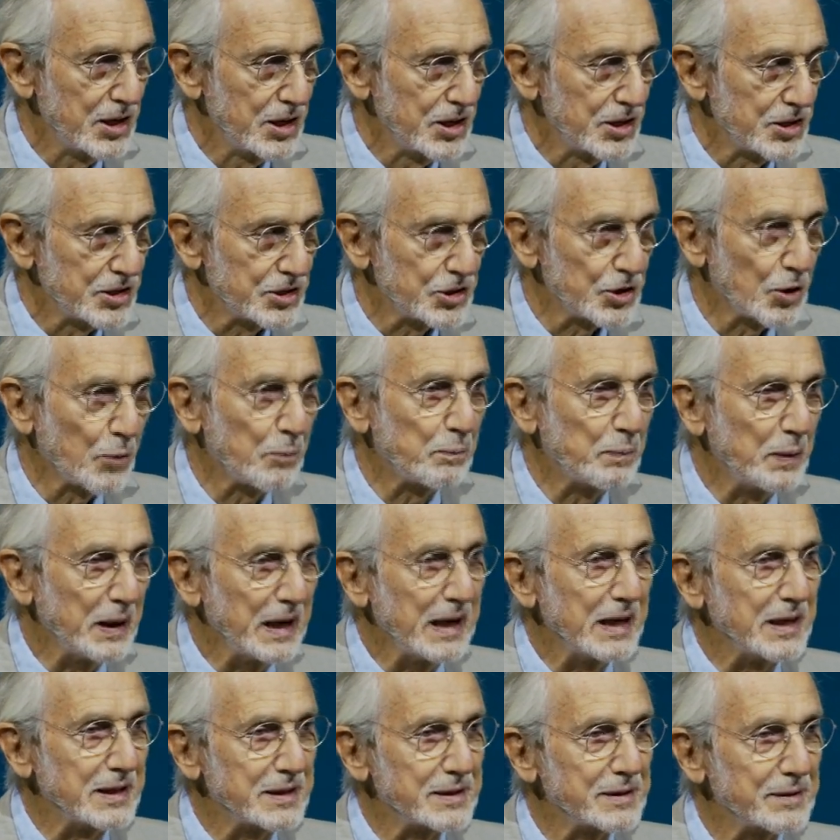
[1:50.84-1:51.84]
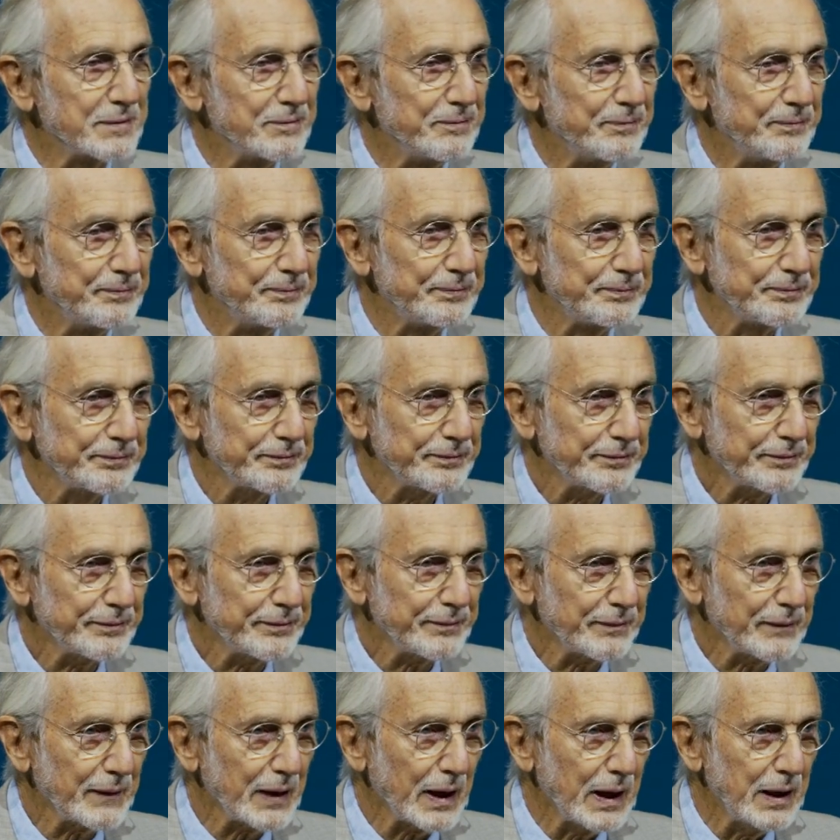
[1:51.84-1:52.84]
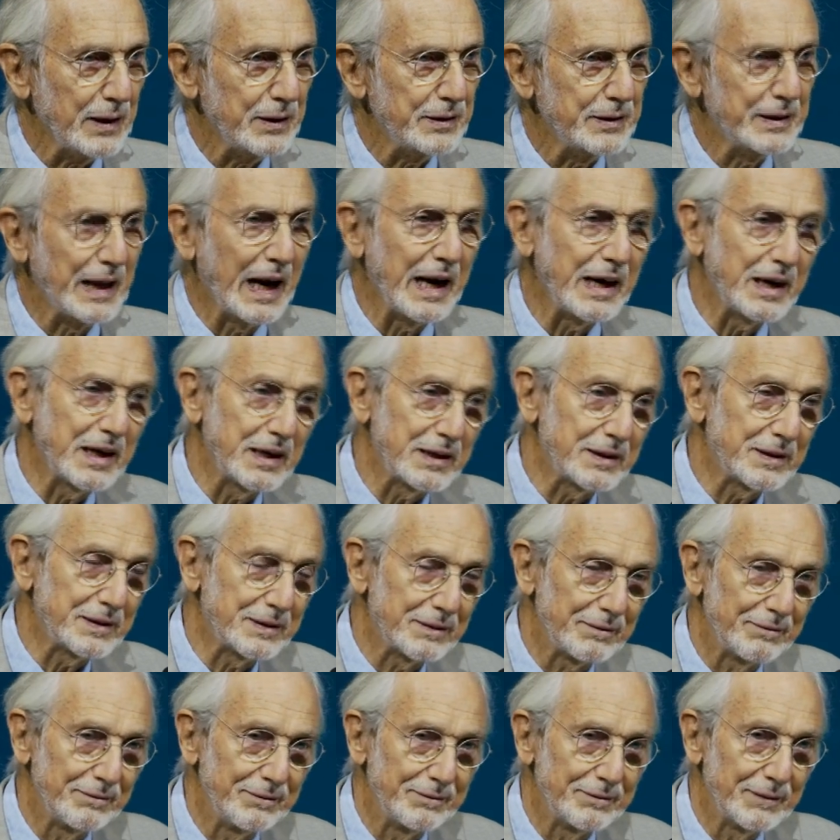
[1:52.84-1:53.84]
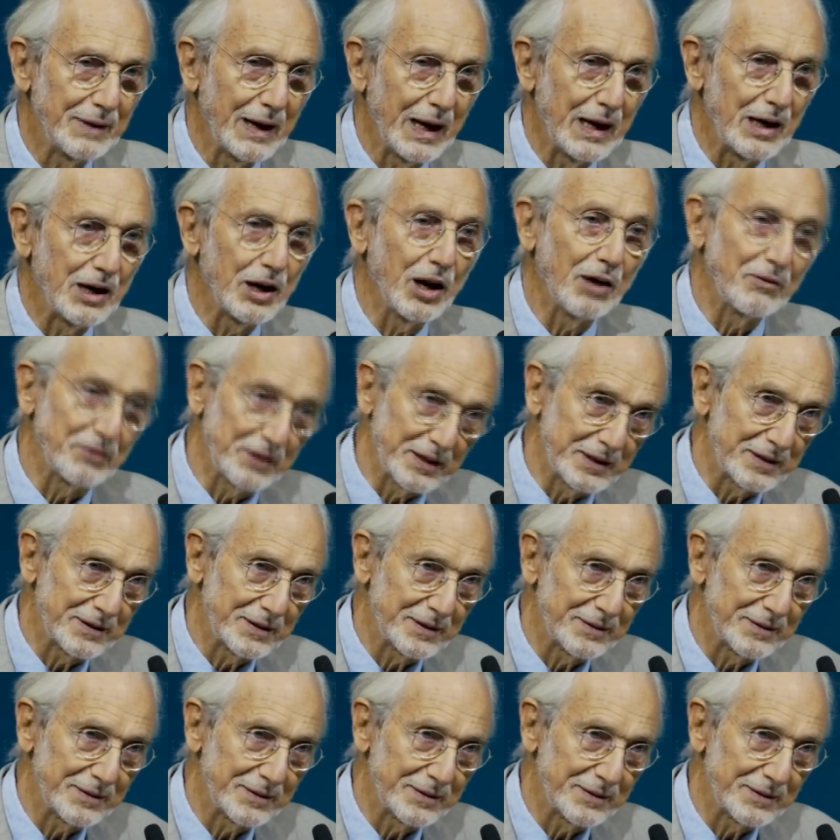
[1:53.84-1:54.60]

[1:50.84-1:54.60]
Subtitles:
So please, take it and love it.